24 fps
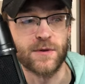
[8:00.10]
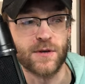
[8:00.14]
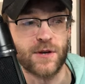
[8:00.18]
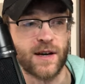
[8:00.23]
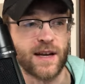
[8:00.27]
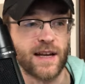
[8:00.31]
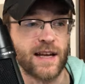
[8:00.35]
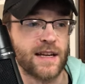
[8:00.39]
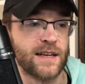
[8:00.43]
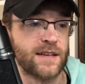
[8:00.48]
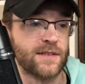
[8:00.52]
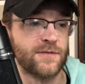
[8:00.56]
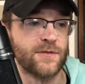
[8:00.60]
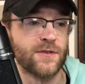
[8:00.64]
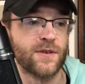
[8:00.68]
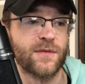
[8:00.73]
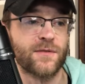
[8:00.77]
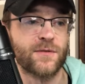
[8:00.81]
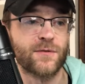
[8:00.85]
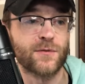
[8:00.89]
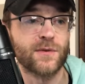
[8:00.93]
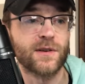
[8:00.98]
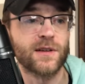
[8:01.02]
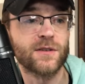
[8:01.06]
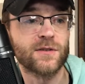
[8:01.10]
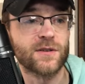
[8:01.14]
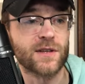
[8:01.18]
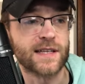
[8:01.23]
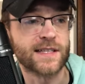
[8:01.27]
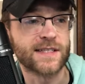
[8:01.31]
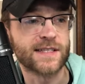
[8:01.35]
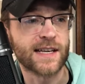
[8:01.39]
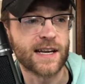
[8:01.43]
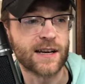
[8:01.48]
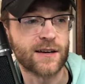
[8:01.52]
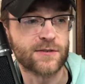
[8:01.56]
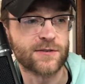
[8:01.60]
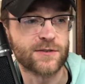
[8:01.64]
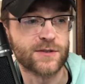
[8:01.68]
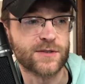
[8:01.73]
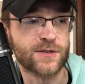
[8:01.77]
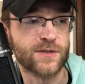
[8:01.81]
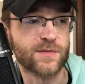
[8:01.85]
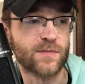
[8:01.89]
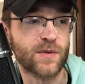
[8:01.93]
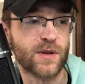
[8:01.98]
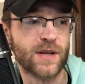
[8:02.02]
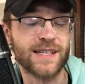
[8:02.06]
your hand, if you have three or less
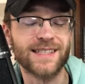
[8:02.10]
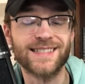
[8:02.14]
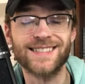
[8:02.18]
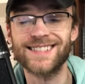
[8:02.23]
characters in play,